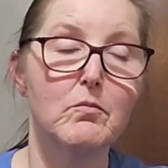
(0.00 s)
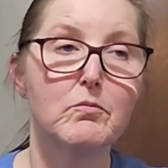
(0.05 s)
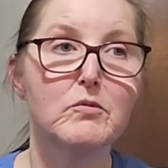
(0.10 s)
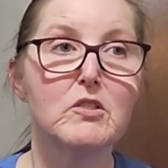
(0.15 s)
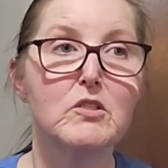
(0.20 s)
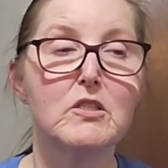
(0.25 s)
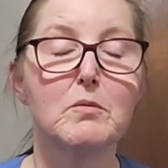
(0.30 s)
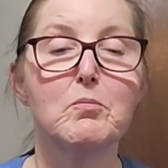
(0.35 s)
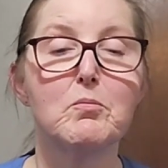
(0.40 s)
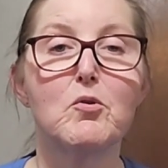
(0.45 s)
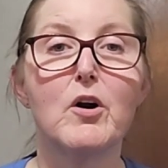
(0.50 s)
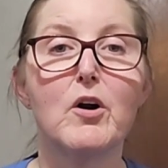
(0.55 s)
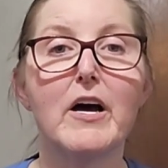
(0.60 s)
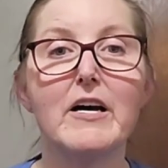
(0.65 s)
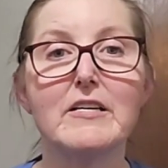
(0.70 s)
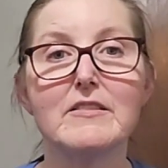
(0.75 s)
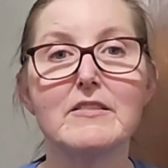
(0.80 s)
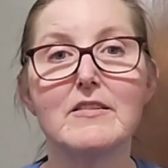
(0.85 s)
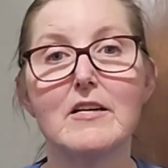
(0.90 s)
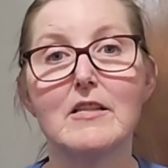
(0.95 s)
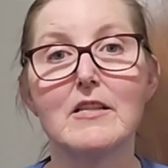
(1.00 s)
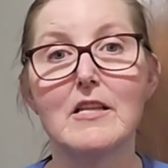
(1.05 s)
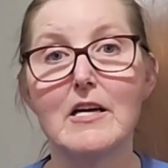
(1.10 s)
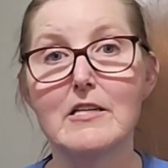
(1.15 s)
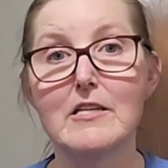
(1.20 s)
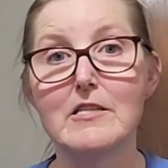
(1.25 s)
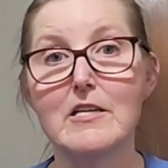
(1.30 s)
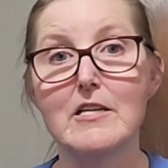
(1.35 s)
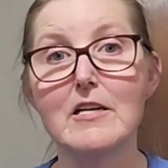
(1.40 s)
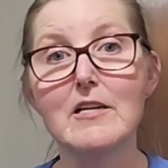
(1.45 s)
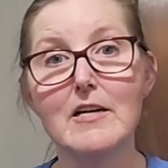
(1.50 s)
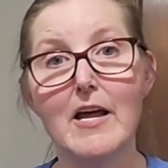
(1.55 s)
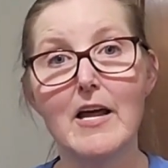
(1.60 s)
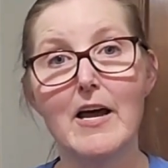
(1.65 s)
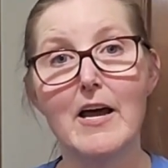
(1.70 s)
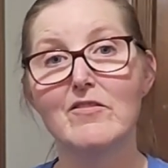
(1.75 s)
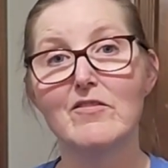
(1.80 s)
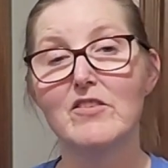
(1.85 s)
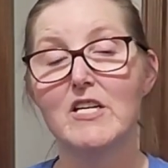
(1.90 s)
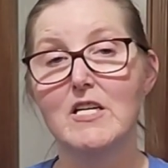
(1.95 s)
surprised that they didn't
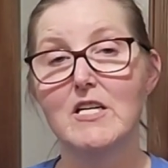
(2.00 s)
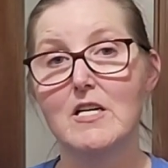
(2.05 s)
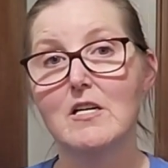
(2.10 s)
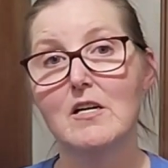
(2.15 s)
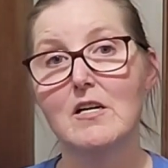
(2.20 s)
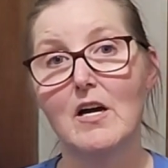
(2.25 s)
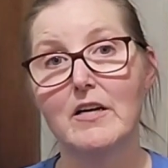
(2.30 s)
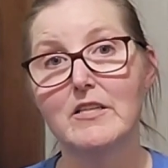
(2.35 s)
have any.